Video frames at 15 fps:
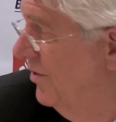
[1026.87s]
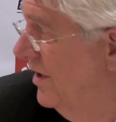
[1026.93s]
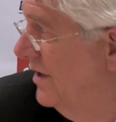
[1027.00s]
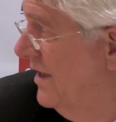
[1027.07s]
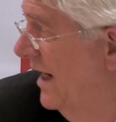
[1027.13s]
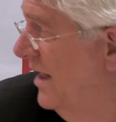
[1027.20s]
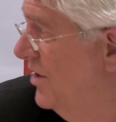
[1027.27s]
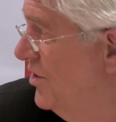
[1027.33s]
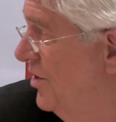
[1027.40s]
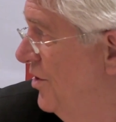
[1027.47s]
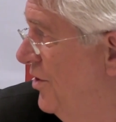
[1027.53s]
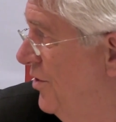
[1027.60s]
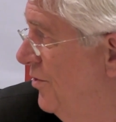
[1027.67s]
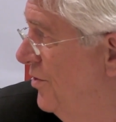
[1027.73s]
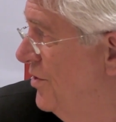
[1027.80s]
through
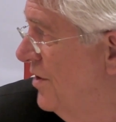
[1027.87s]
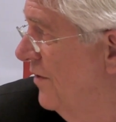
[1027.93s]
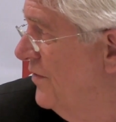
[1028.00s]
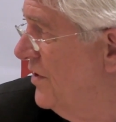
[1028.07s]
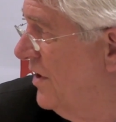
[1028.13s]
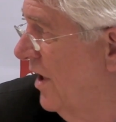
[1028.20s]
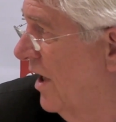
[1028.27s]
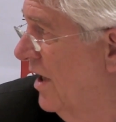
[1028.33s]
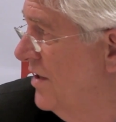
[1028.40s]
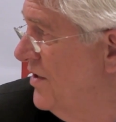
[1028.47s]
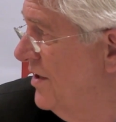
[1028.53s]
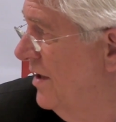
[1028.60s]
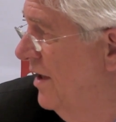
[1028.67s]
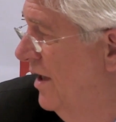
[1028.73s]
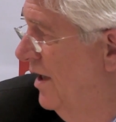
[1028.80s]
intelligent use of
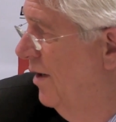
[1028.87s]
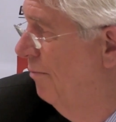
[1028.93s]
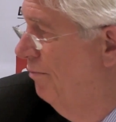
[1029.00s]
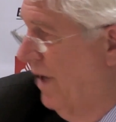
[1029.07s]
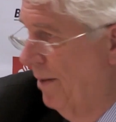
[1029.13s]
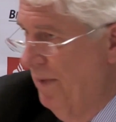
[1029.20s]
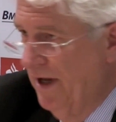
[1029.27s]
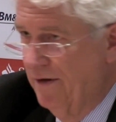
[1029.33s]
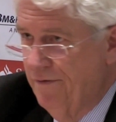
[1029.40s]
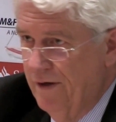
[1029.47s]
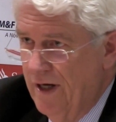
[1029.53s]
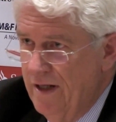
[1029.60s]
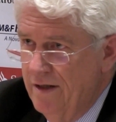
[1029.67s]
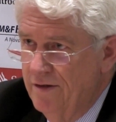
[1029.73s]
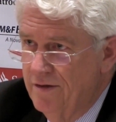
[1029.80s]
scarce public
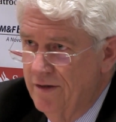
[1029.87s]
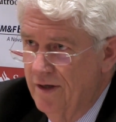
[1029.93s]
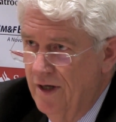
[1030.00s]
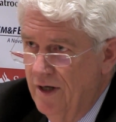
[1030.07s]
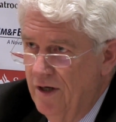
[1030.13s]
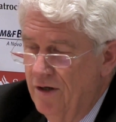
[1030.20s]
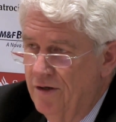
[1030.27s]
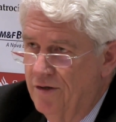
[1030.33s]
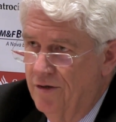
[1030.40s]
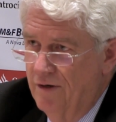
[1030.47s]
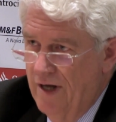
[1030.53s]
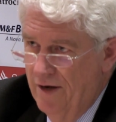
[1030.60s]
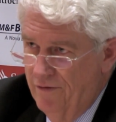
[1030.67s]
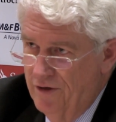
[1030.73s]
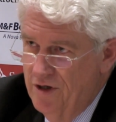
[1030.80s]
funds to
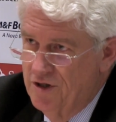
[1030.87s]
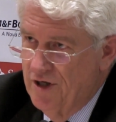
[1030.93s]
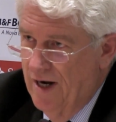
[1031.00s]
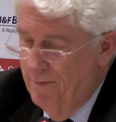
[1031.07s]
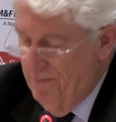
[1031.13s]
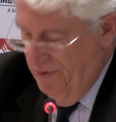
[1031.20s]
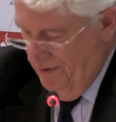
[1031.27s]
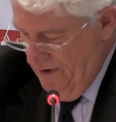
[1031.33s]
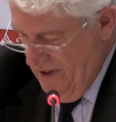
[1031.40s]
leverage up